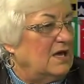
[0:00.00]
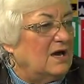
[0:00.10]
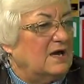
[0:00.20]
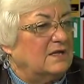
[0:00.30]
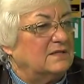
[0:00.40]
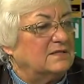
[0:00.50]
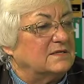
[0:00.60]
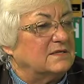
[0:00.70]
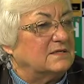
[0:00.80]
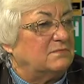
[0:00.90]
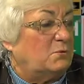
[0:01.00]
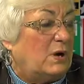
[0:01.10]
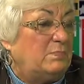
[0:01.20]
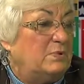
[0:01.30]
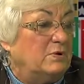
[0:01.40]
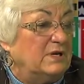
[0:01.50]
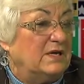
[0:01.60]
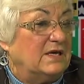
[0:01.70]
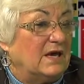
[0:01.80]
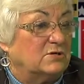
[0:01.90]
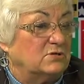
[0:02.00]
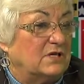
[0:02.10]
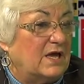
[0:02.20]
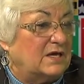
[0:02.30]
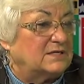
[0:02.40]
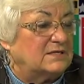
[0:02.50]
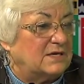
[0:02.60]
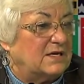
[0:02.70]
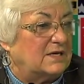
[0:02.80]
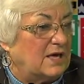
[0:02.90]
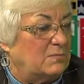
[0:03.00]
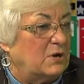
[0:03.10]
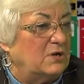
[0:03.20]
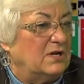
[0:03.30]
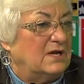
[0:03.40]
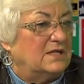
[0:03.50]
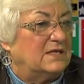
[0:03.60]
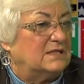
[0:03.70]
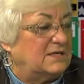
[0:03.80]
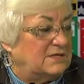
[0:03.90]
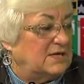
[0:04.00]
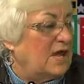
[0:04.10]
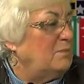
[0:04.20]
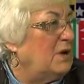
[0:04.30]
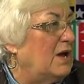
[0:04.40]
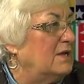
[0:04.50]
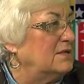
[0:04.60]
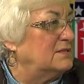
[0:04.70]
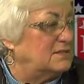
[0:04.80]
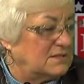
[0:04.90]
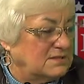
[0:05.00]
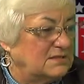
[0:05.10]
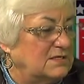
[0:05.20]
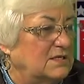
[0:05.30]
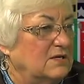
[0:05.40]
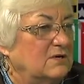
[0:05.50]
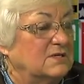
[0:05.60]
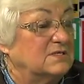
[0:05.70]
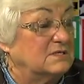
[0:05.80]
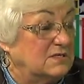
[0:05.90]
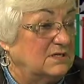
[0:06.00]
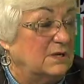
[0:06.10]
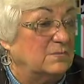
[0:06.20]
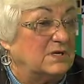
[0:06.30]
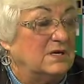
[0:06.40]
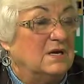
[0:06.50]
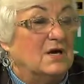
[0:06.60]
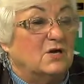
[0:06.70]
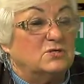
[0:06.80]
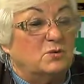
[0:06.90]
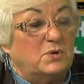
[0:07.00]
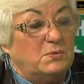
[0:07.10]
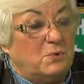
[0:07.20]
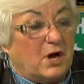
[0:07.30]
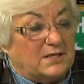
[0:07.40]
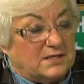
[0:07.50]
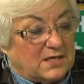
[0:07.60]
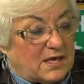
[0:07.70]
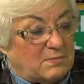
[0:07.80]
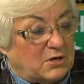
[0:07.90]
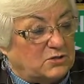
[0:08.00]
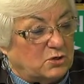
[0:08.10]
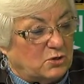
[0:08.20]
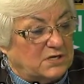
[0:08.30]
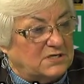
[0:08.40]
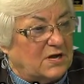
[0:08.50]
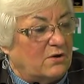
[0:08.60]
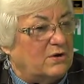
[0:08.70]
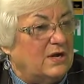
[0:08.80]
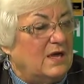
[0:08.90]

And the White Bear Lake actually has a Kmart that they did not buy, and it's still sitting there, and it's still empty. So we bought the Kmart, tore it down